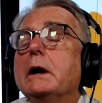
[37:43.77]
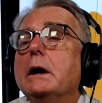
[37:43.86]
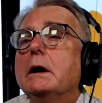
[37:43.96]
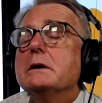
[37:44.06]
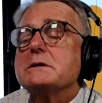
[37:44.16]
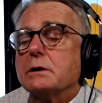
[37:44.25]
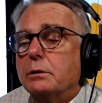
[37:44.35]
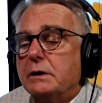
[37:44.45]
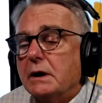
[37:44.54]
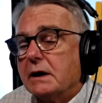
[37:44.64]
So
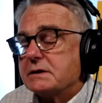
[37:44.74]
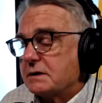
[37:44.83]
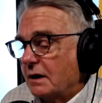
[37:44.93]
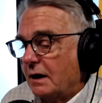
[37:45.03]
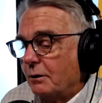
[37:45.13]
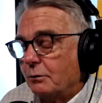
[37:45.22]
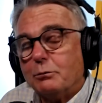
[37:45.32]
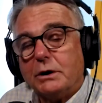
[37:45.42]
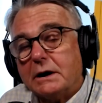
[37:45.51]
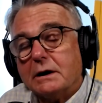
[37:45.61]
yes,
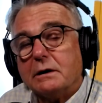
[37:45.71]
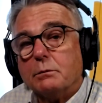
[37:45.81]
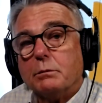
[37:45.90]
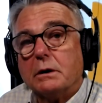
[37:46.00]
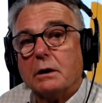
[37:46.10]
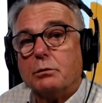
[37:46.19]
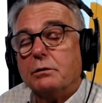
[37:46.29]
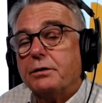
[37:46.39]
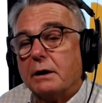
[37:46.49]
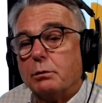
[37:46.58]
we can.
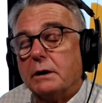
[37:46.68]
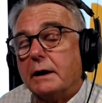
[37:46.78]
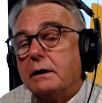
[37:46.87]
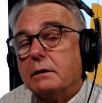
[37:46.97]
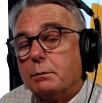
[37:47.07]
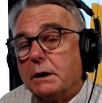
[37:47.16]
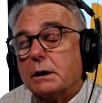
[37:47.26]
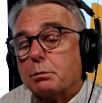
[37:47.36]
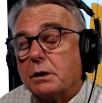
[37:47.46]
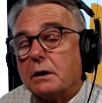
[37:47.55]
Ruth, I would like you to make a
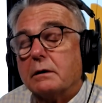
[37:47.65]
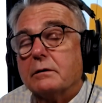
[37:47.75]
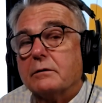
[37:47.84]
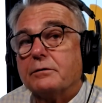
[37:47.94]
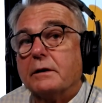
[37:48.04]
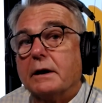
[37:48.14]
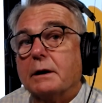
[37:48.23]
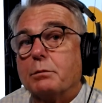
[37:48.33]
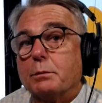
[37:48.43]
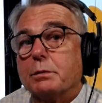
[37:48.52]
prayer for that
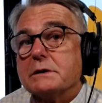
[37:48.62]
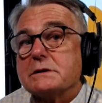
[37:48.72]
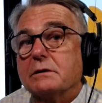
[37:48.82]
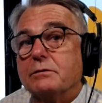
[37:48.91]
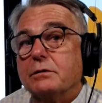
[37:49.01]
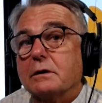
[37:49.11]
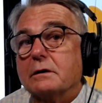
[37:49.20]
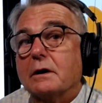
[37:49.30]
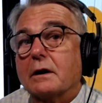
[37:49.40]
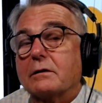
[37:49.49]
purpose. If you can
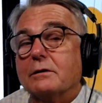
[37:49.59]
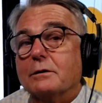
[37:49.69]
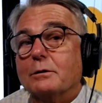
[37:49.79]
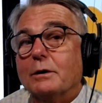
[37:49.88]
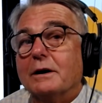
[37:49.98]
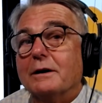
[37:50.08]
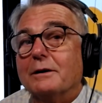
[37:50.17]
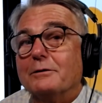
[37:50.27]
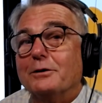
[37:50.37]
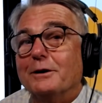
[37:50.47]
talk to
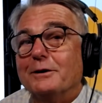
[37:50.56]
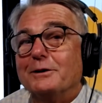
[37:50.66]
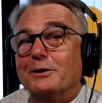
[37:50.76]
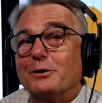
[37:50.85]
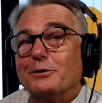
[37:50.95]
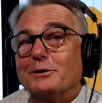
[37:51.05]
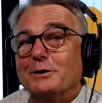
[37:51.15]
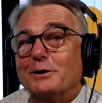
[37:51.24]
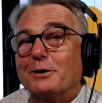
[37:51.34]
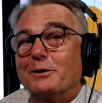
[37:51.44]

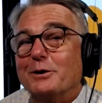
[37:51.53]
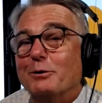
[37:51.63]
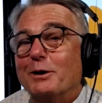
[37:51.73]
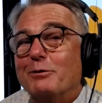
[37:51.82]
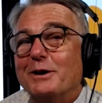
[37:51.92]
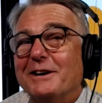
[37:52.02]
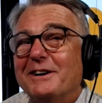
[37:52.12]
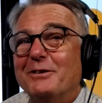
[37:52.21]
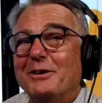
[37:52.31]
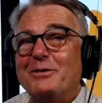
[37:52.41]
your
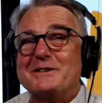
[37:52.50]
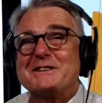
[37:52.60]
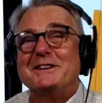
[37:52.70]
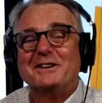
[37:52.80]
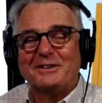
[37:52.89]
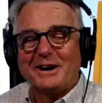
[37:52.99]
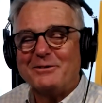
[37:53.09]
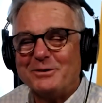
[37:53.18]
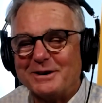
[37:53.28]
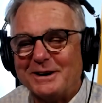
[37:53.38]
whoever's in your life
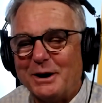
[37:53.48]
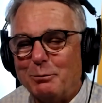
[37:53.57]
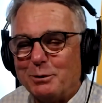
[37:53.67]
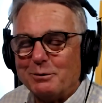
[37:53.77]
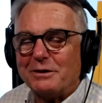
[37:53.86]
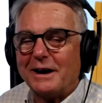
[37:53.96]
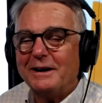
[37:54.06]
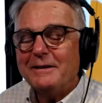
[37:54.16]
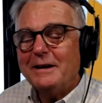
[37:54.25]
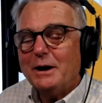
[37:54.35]
who can help you with that.
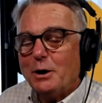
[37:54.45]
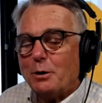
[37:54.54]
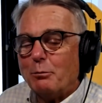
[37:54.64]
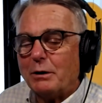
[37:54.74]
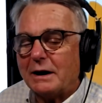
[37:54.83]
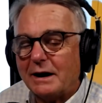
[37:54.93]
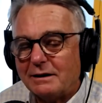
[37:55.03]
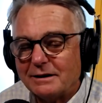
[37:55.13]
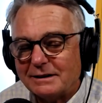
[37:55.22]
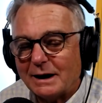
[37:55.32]
But I
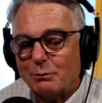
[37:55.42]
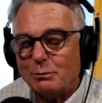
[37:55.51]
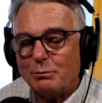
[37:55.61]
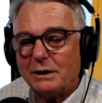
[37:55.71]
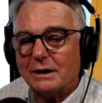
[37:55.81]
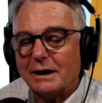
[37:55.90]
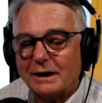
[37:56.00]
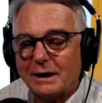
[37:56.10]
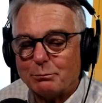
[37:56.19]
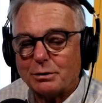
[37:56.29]
think that would be
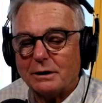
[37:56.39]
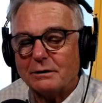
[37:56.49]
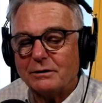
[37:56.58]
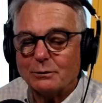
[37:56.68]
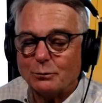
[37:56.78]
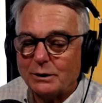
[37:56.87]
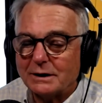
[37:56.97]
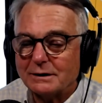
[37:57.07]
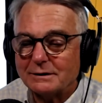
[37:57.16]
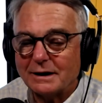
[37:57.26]
a prayer that we
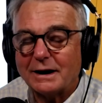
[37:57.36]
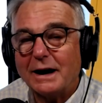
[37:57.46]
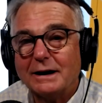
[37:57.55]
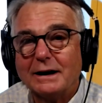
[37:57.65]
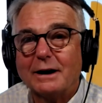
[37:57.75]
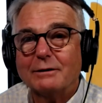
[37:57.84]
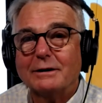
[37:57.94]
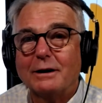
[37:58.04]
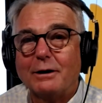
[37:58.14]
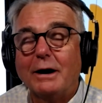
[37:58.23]
can kind of hand out.
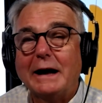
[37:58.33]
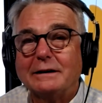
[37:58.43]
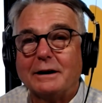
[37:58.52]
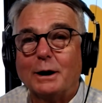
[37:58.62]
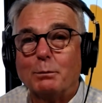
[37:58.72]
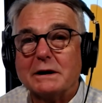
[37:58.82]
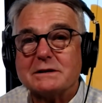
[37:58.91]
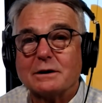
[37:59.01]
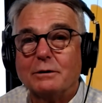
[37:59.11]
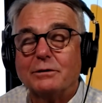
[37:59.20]
I'll hand it out myself at the